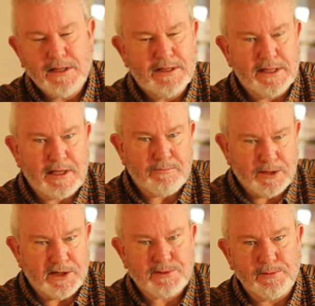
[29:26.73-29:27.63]
the
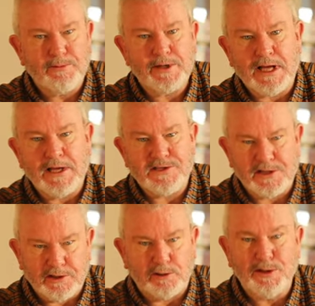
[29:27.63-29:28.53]
municipal brigades
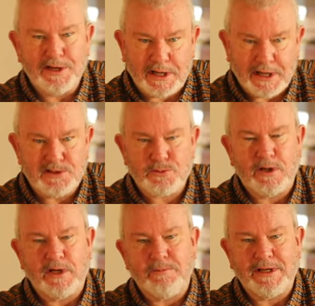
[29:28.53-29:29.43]
in Dublin and
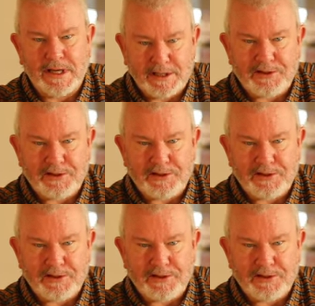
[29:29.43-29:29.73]
elsewhere began